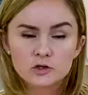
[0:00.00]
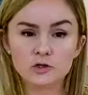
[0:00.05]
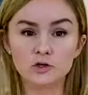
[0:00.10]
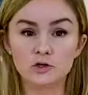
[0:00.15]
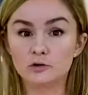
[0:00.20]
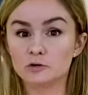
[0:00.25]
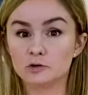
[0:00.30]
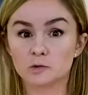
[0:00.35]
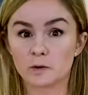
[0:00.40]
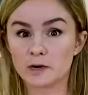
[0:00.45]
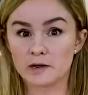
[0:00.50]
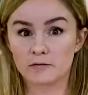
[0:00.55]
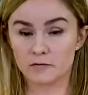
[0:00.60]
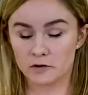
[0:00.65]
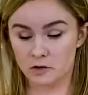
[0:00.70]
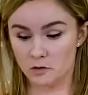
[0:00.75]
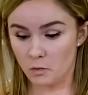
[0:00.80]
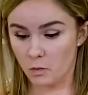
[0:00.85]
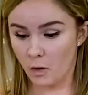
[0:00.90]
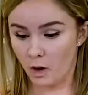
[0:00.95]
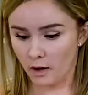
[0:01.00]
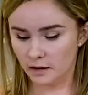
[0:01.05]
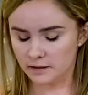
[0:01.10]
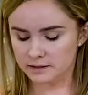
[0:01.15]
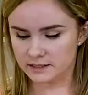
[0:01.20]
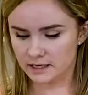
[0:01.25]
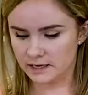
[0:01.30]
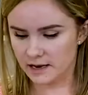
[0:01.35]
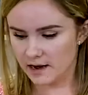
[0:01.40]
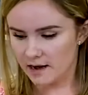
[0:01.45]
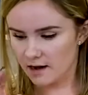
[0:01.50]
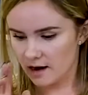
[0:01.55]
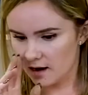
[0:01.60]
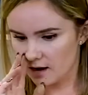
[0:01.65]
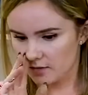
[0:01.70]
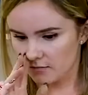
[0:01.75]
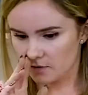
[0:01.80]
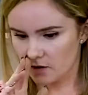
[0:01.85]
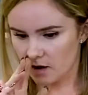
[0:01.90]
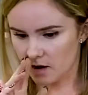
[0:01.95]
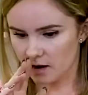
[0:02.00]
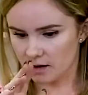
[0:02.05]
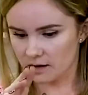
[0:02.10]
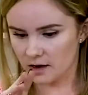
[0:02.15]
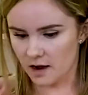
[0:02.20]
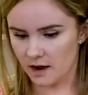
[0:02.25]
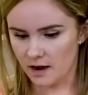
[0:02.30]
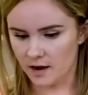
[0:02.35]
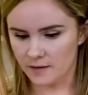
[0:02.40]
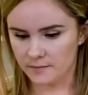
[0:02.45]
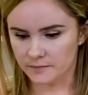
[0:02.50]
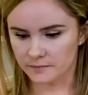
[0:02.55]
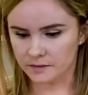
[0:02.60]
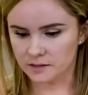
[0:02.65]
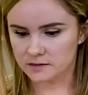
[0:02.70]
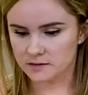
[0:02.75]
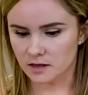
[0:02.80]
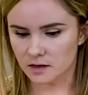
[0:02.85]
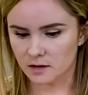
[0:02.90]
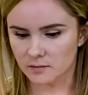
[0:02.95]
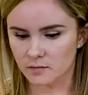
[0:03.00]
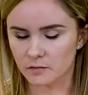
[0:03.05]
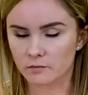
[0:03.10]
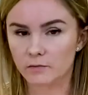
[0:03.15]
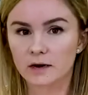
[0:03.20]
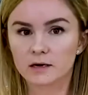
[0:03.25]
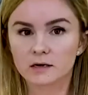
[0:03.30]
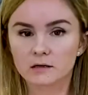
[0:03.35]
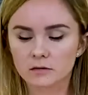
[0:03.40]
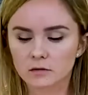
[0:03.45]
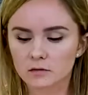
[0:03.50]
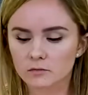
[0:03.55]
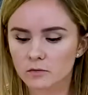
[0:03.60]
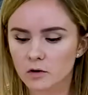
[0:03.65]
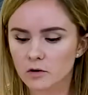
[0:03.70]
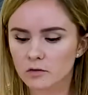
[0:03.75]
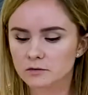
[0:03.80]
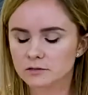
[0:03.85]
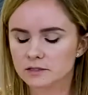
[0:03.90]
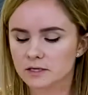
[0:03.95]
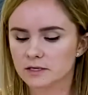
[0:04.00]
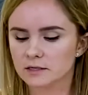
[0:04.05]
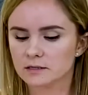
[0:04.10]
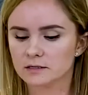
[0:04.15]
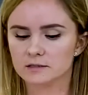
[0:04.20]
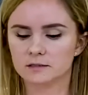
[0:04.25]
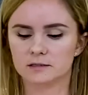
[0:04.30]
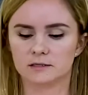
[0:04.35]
Use whatever you want. Today I've got some regular roses,